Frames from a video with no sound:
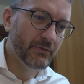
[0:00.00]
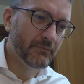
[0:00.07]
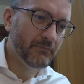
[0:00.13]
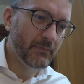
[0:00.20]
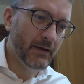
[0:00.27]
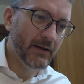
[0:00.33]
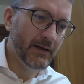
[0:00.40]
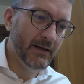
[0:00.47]

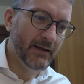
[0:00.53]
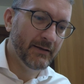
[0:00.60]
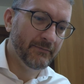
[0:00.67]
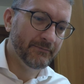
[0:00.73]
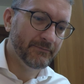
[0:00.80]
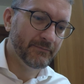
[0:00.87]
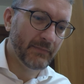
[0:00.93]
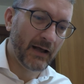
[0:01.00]

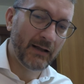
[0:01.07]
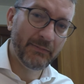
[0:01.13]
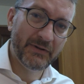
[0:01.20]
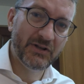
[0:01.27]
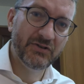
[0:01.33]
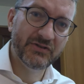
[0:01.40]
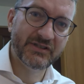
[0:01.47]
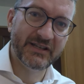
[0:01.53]
I'll be
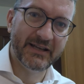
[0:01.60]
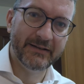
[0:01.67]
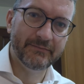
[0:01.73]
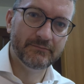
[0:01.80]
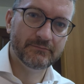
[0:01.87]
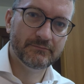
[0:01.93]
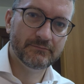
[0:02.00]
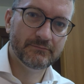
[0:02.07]
using it.
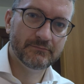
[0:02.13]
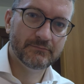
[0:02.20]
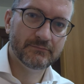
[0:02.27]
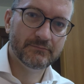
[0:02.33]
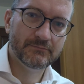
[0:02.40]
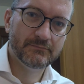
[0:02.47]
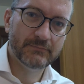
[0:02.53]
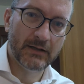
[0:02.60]

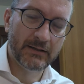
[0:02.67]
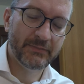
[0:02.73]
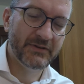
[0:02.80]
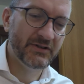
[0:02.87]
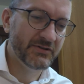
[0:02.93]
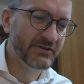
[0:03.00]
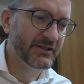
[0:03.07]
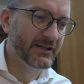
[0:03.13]
I'll be
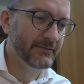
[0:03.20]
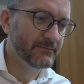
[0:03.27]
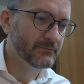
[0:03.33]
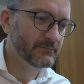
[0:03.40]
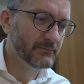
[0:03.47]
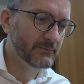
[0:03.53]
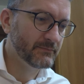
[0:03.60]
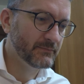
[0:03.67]
using it.
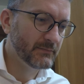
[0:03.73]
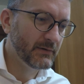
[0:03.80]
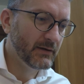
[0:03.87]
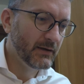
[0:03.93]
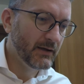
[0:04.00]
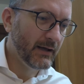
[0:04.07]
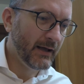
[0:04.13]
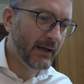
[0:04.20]

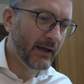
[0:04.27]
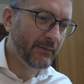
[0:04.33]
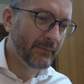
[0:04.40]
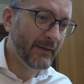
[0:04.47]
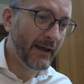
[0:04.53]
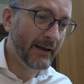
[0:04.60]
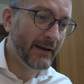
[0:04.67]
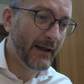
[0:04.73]
I
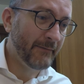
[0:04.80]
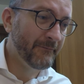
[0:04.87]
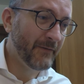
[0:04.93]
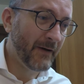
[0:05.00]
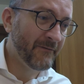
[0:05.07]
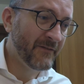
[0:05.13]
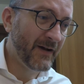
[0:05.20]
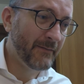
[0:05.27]

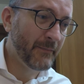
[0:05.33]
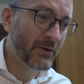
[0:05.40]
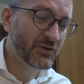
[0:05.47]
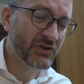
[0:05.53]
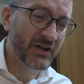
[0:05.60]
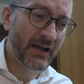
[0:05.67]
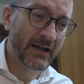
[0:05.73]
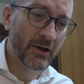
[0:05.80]
found
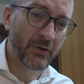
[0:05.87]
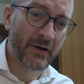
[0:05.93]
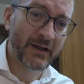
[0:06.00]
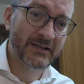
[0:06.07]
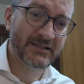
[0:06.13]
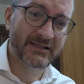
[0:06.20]
motionEyeOS